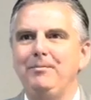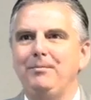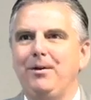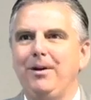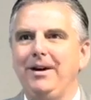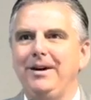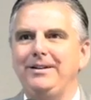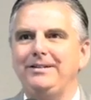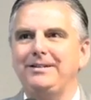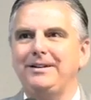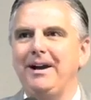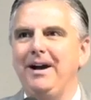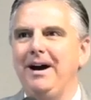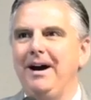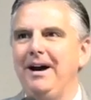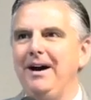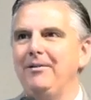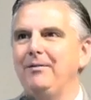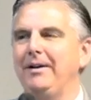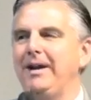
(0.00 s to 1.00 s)
Praise
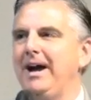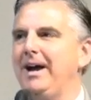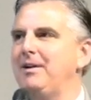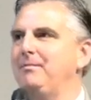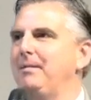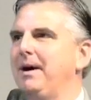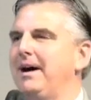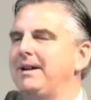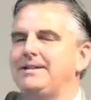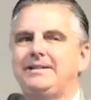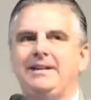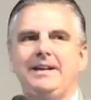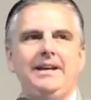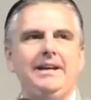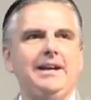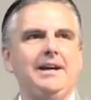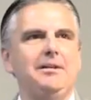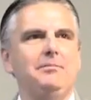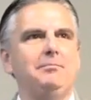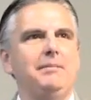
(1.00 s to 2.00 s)
God. We had about
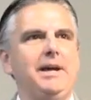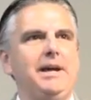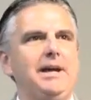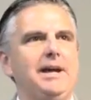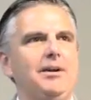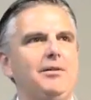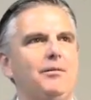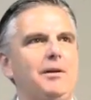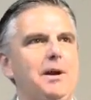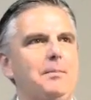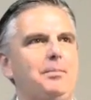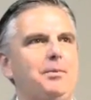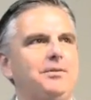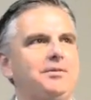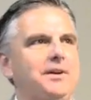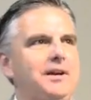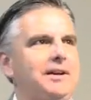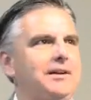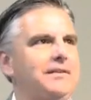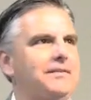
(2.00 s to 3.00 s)
10 men
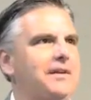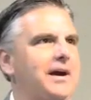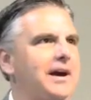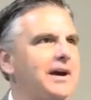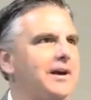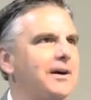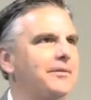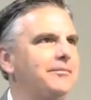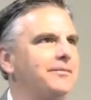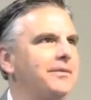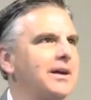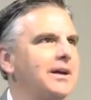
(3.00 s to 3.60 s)
represented there.